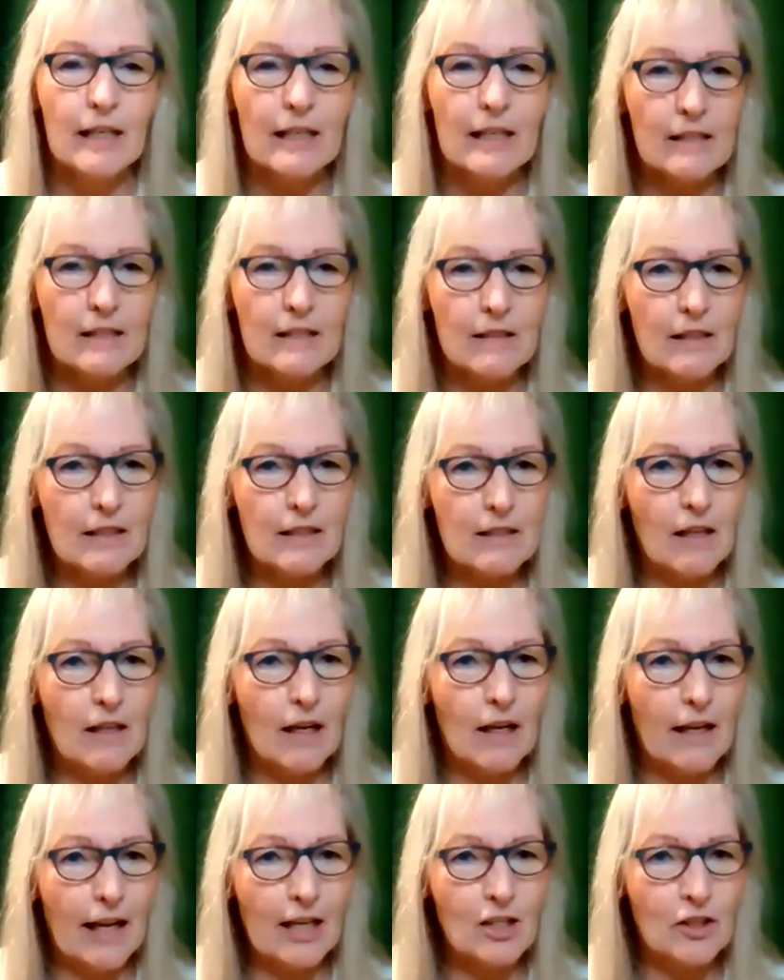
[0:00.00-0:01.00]
Is
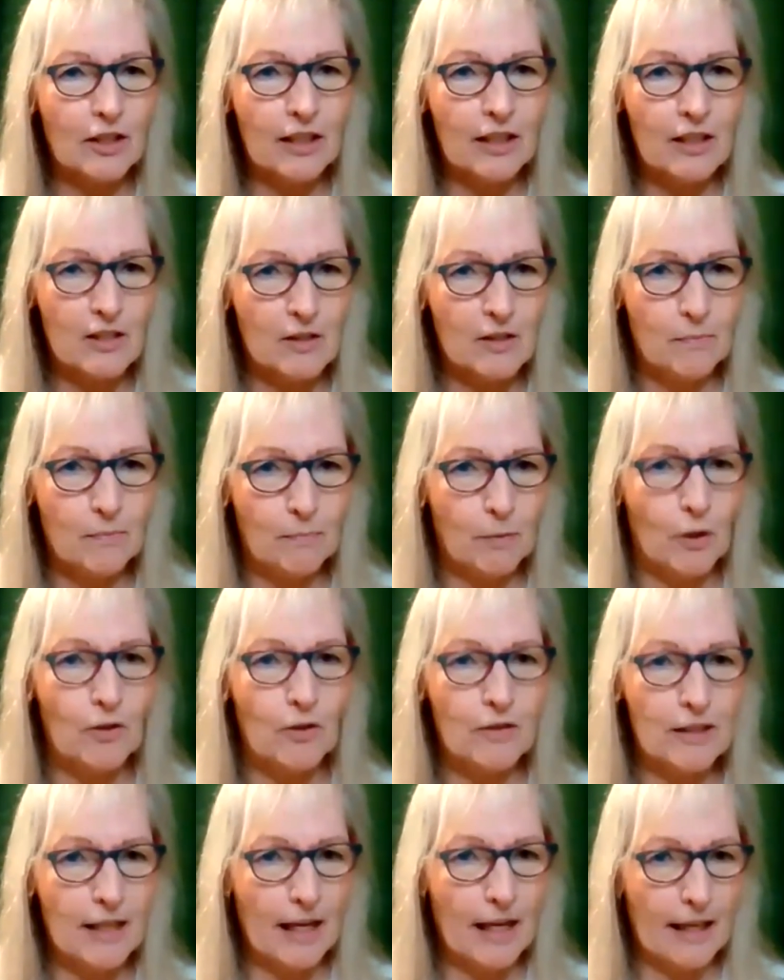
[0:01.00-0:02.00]
not actually his
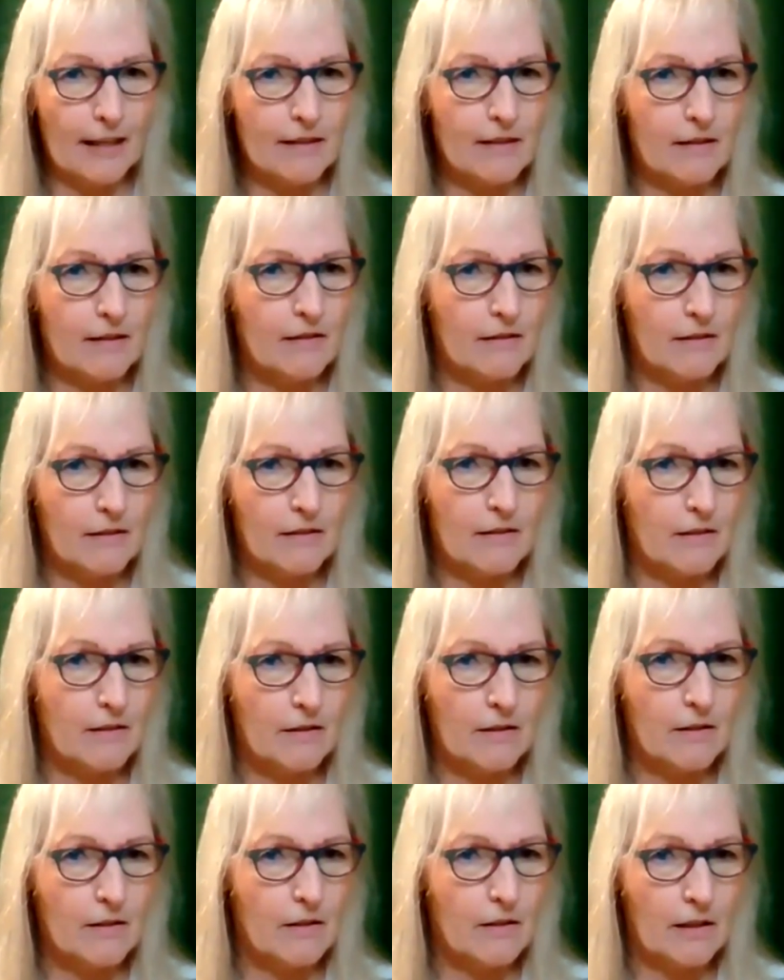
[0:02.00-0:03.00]
birth date.
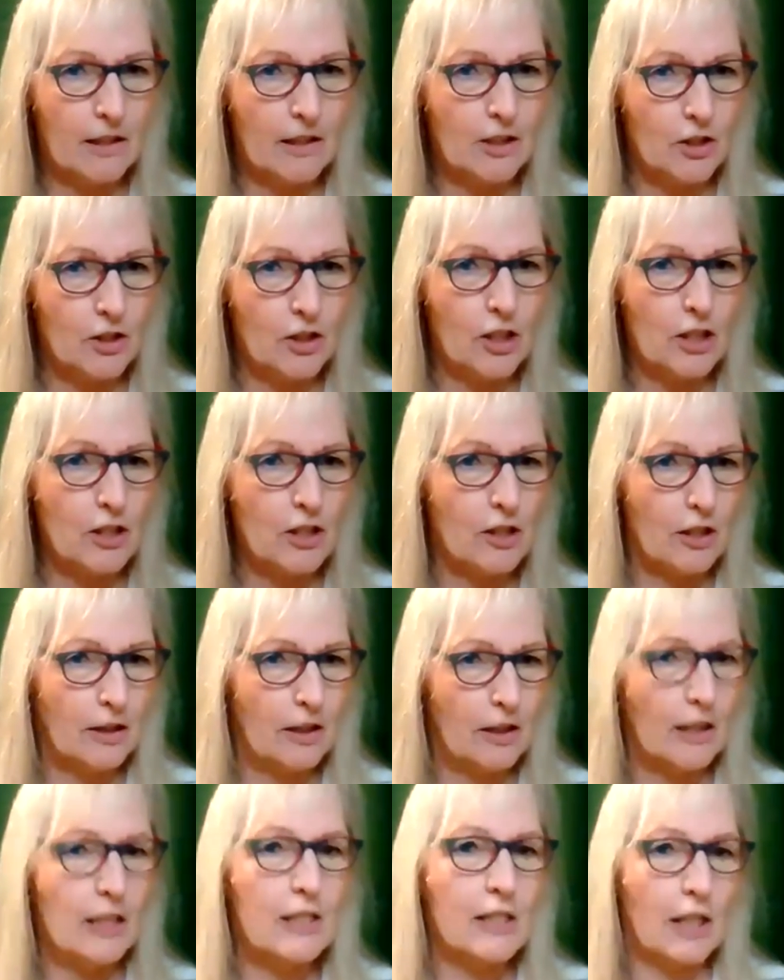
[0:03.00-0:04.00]
It's just that
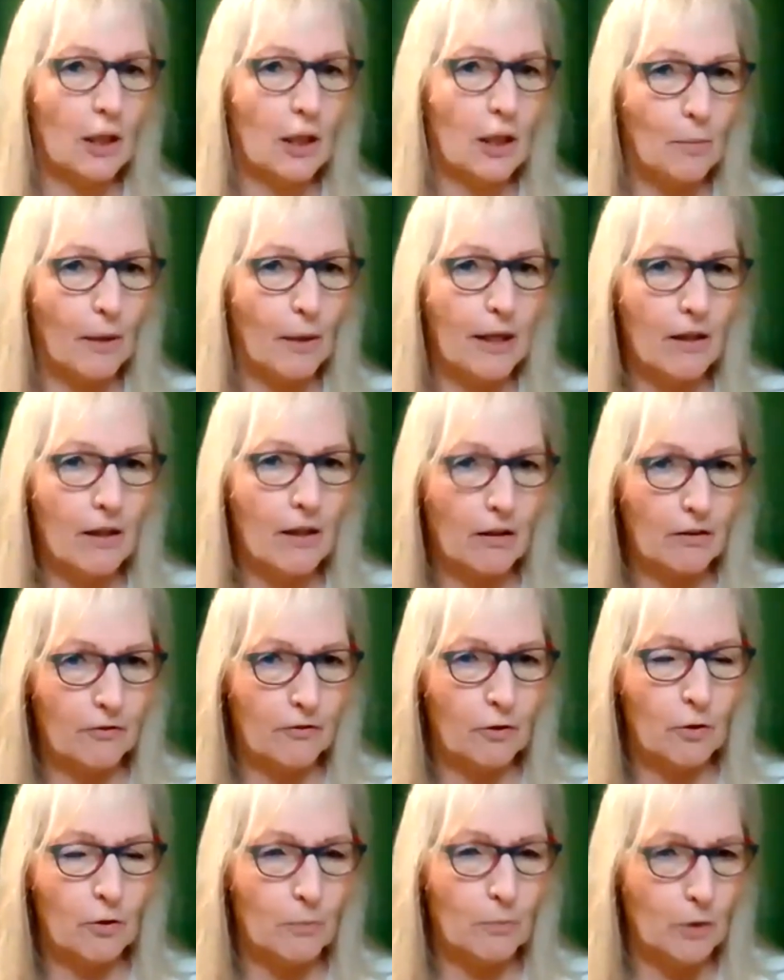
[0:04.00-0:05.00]
it's celebrated on the
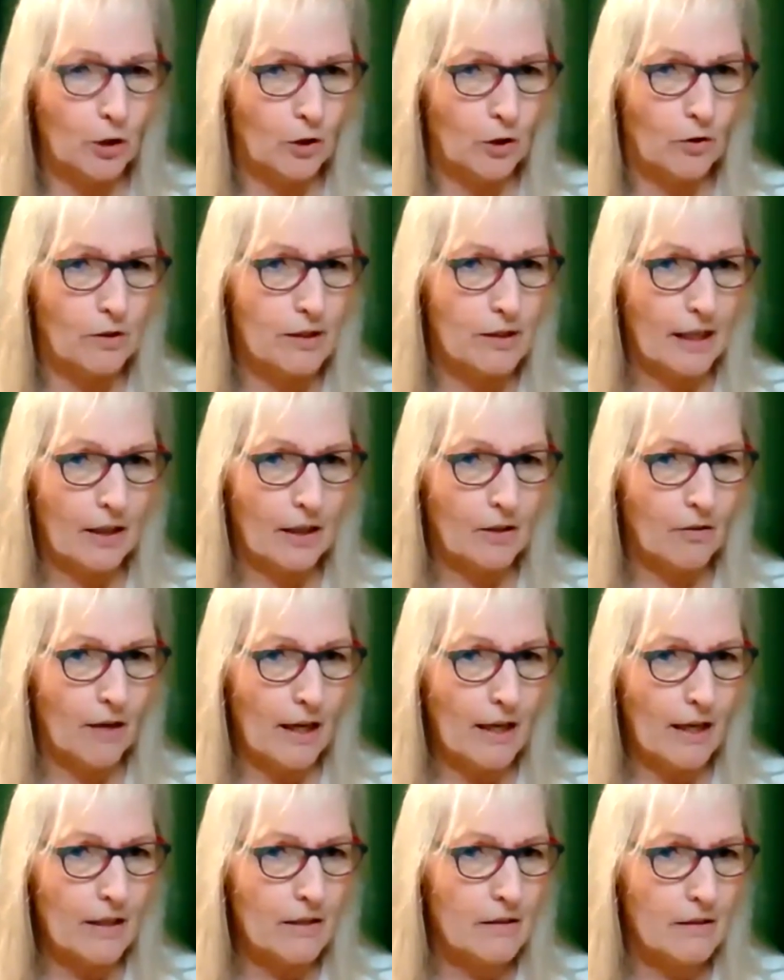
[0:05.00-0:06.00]
full moon. Is that
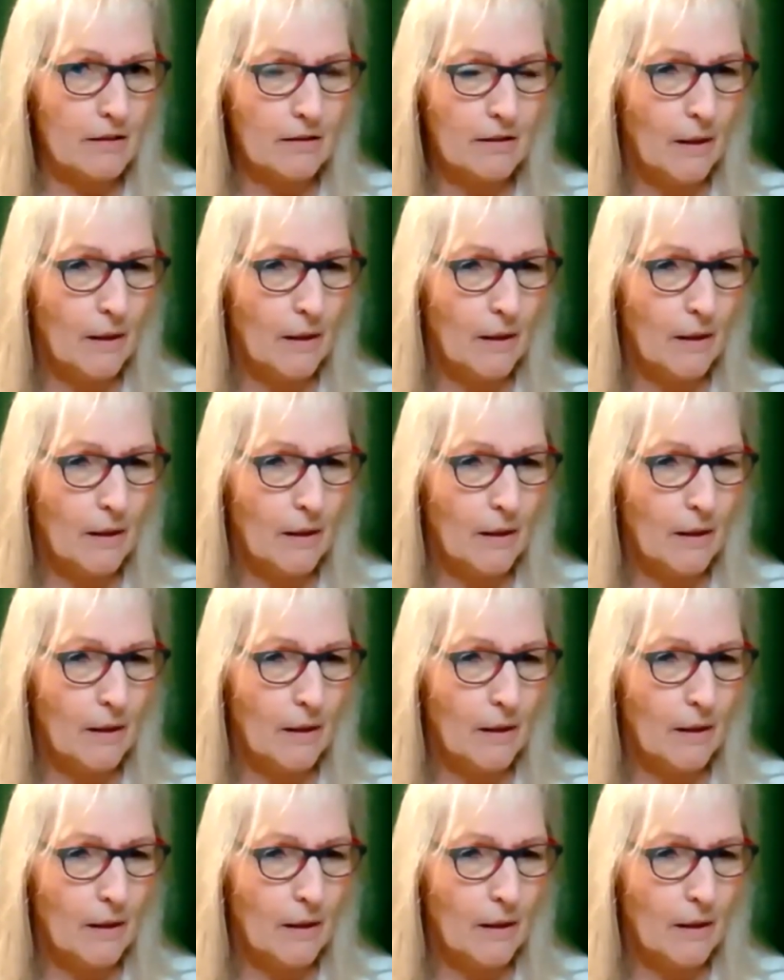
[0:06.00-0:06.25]
correct?